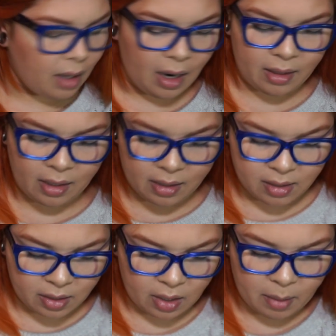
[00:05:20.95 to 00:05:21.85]
I think
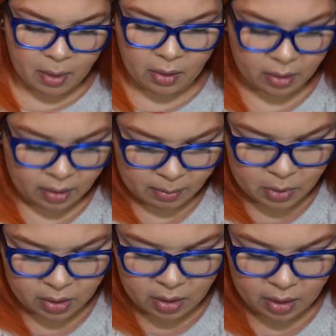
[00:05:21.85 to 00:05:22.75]
this is gonna be good. I'm
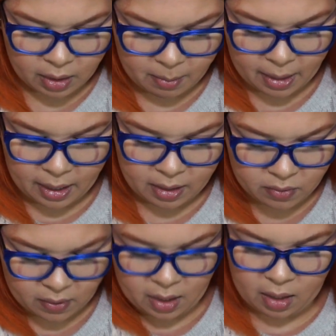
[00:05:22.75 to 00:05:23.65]
just gonna clean my
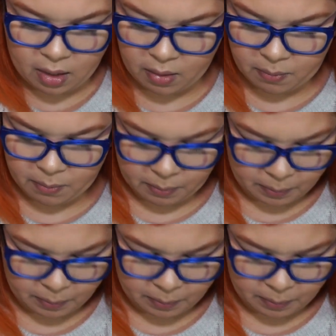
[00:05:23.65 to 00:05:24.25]
hands right here.